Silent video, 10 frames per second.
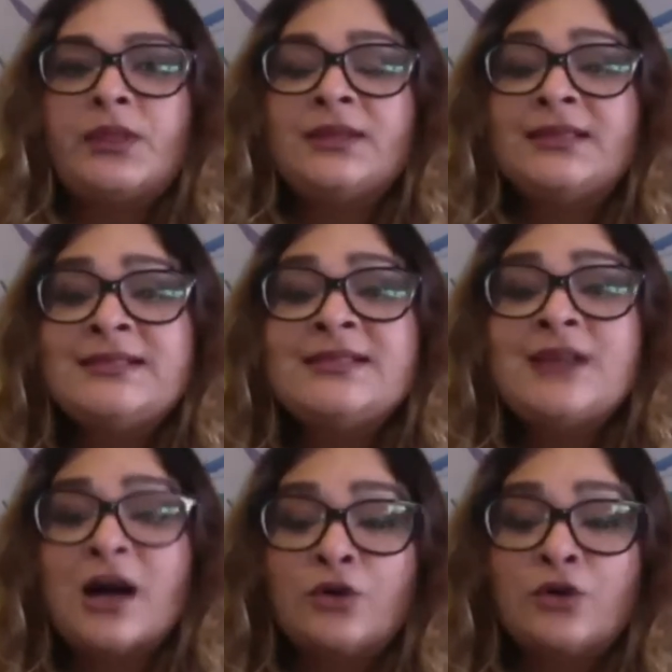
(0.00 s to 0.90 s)
This is
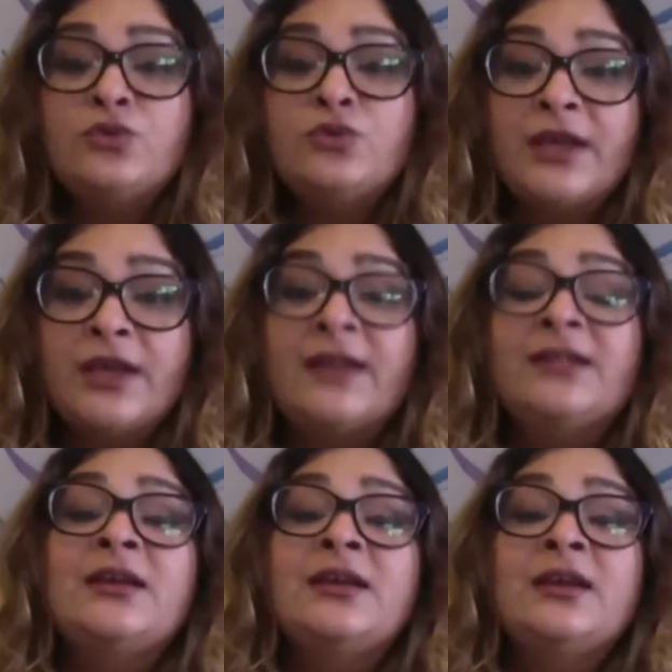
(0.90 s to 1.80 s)
how you
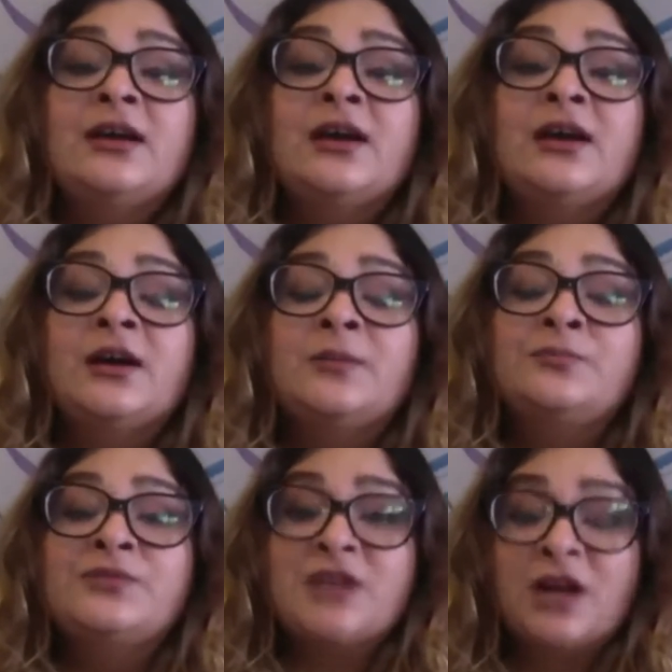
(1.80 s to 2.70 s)
can
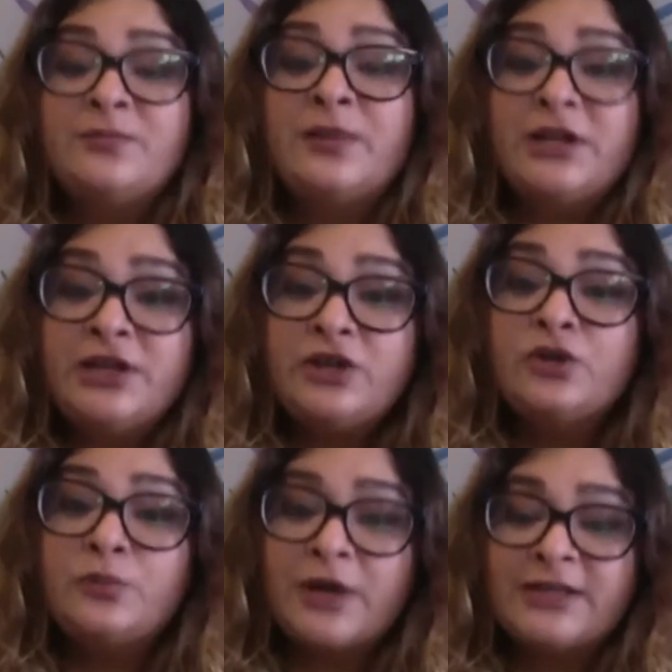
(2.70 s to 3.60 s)
start building your
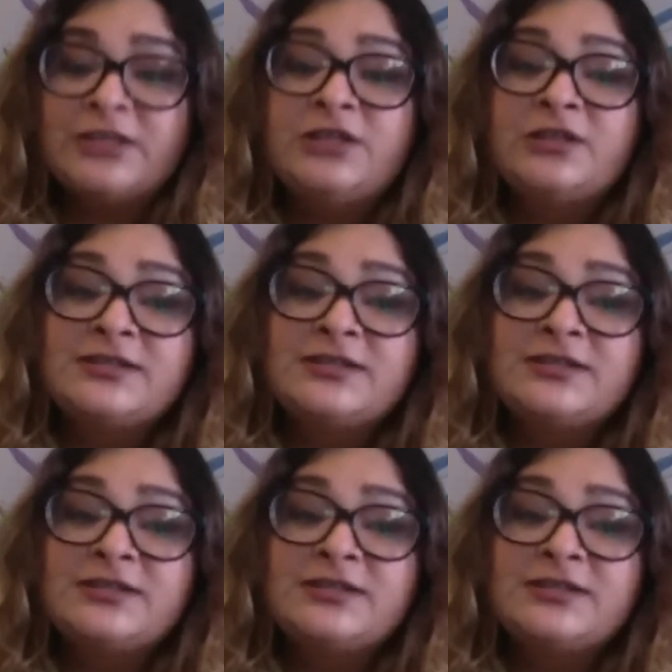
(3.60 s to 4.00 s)
brand.